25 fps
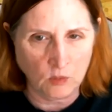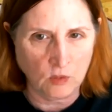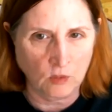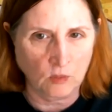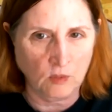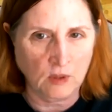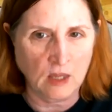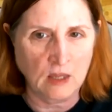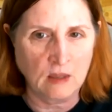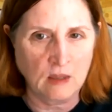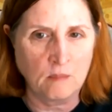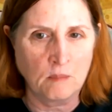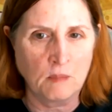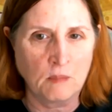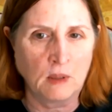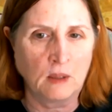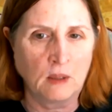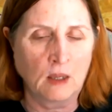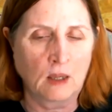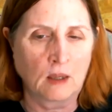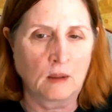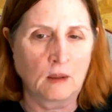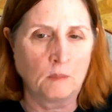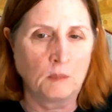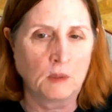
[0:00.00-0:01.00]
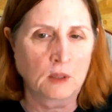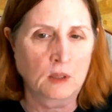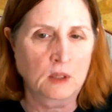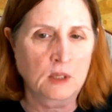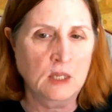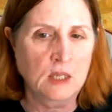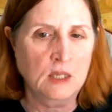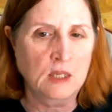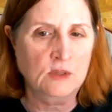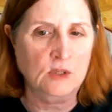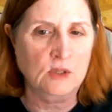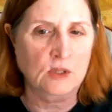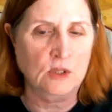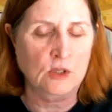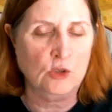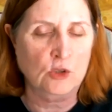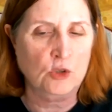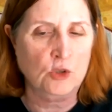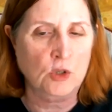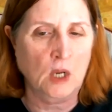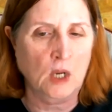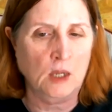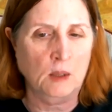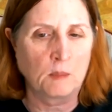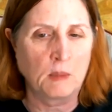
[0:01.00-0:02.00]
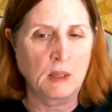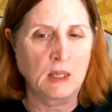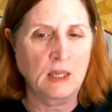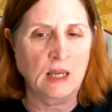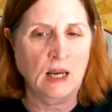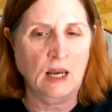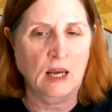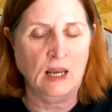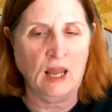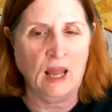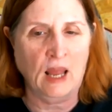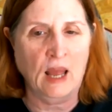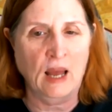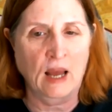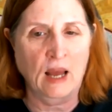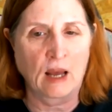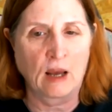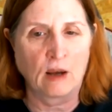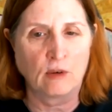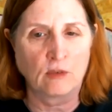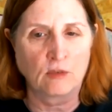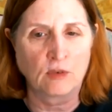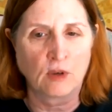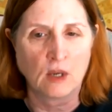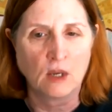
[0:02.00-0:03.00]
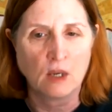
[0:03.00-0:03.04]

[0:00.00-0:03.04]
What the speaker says: Okay, Milanese and Estrada may not have